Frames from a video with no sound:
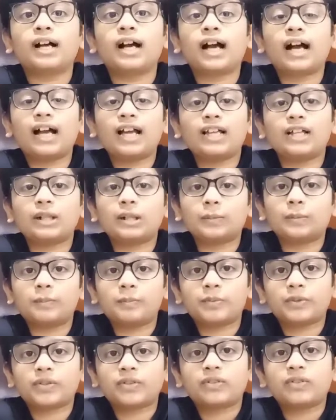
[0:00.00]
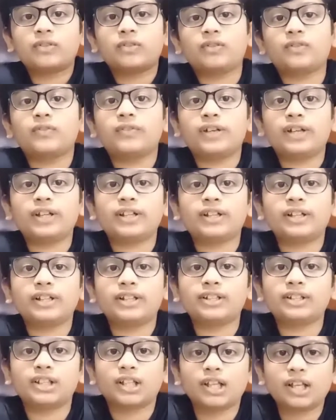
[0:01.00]
high up where
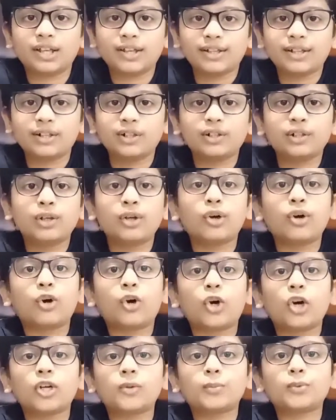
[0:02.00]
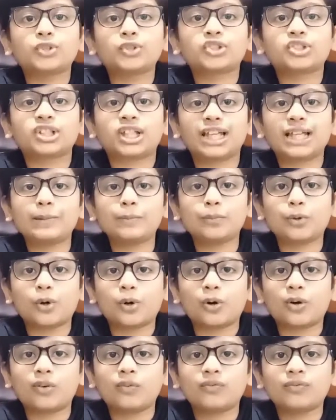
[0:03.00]
his hair almost came
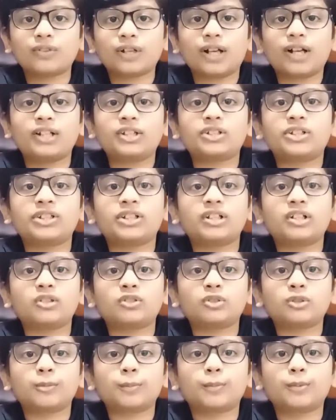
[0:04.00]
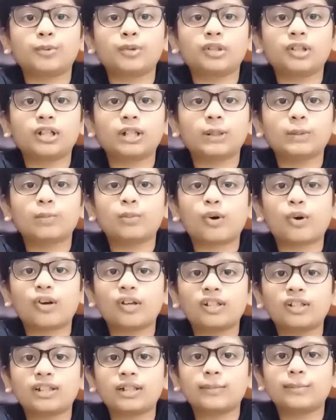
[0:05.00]
off, and she also pulled a
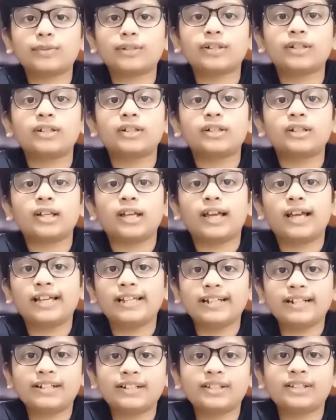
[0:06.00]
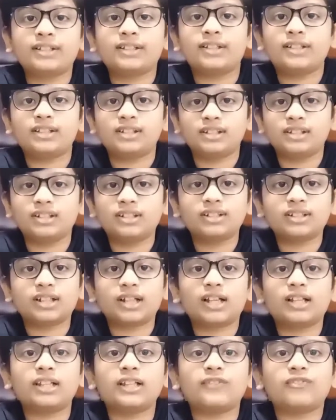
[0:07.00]
boy named Eric's ears
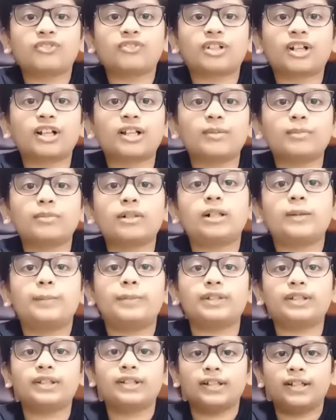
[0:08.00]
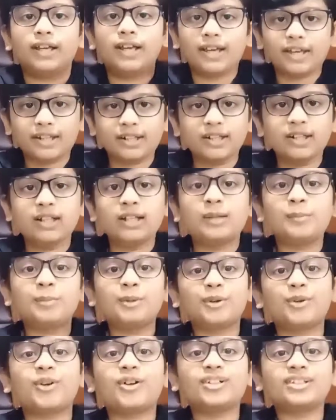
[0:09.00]
and lifted him up in the air
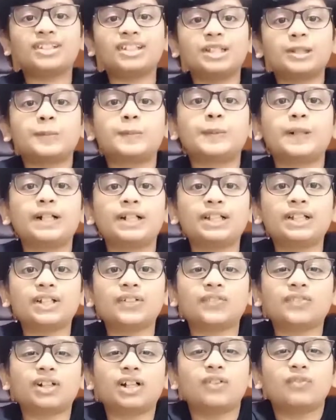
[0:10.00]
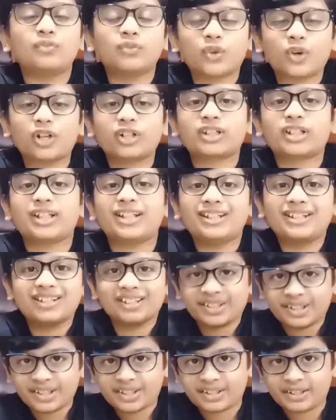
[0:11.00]
because he spelled the word what
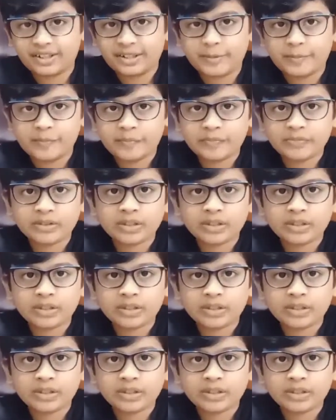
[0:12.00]
incorrectly.